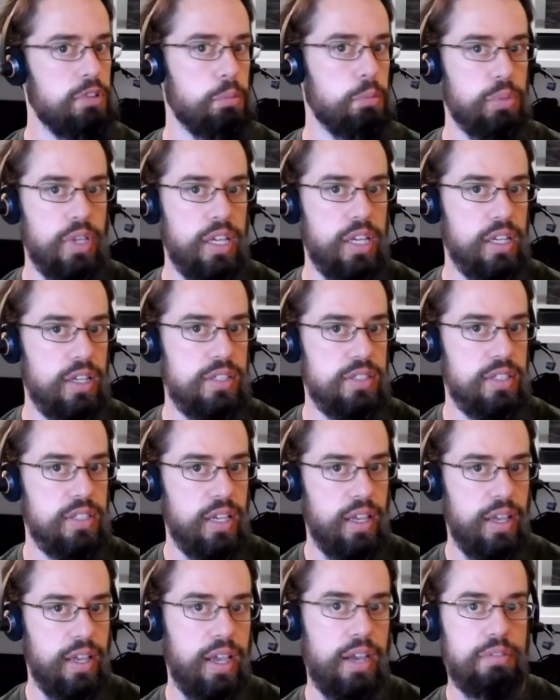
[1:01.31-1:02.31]
to plague us
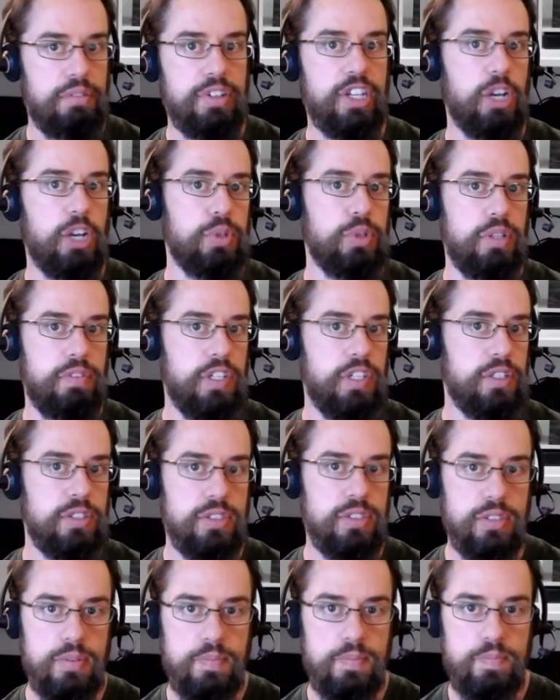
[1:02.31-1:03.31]
every couple of years.